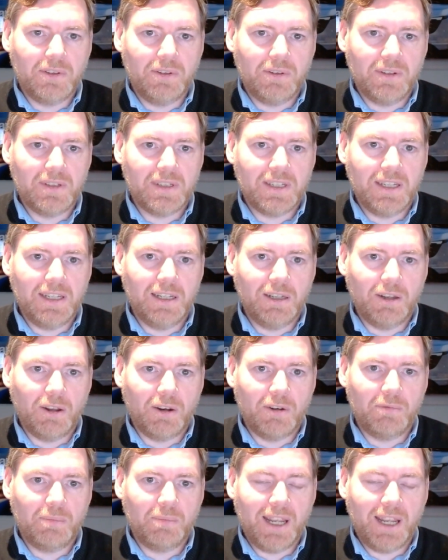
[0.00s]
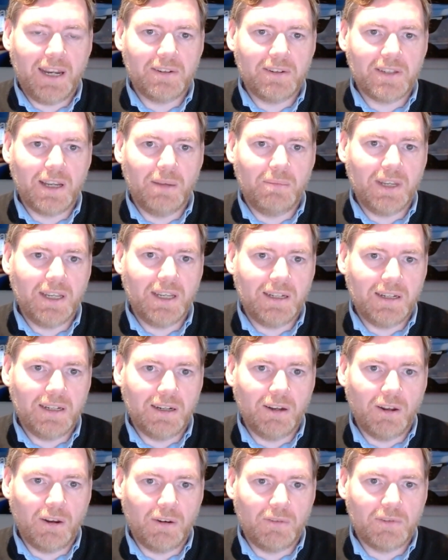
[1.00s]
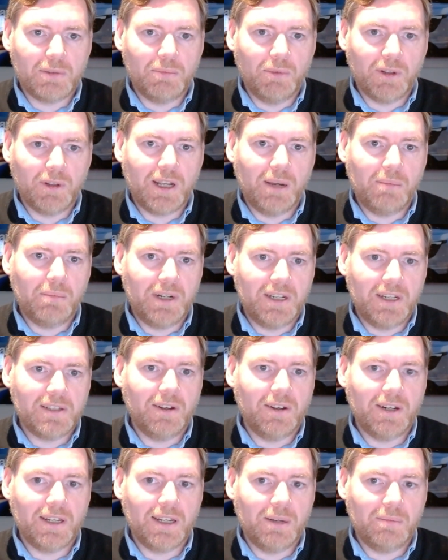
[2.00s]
you can see a lot of players coming in and a lot of small companies starting